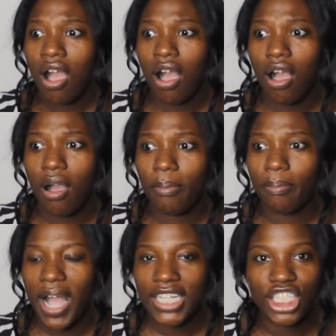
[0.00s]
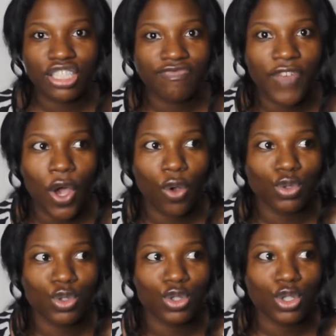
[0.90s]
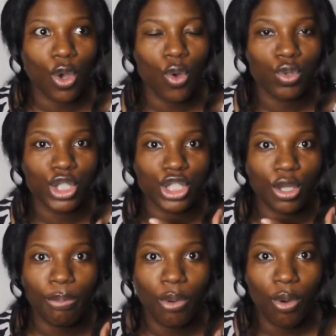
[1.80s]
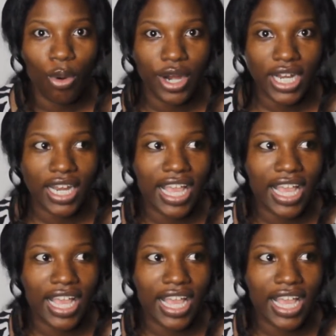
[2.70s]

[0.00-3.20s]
I just felt so supported.